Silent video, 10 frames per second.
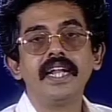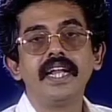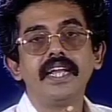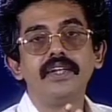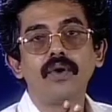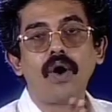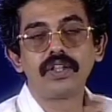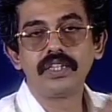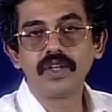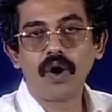you
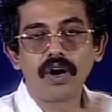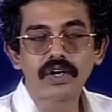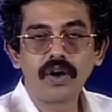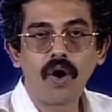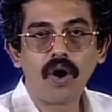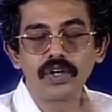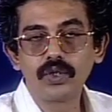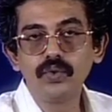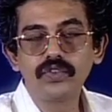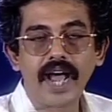on
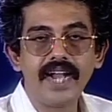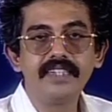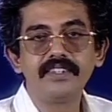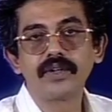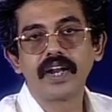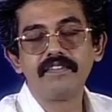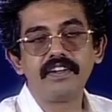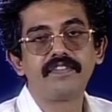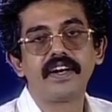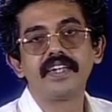two sides you can have
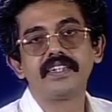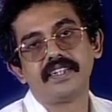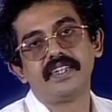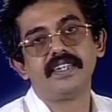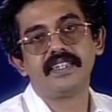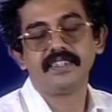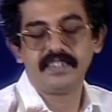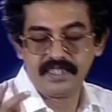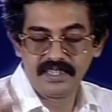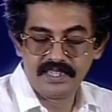different
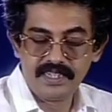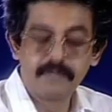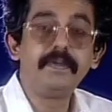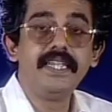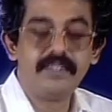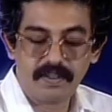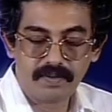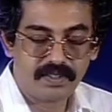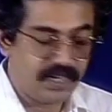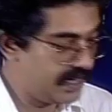speeds of the
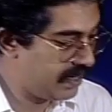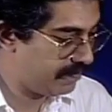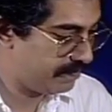cylinder.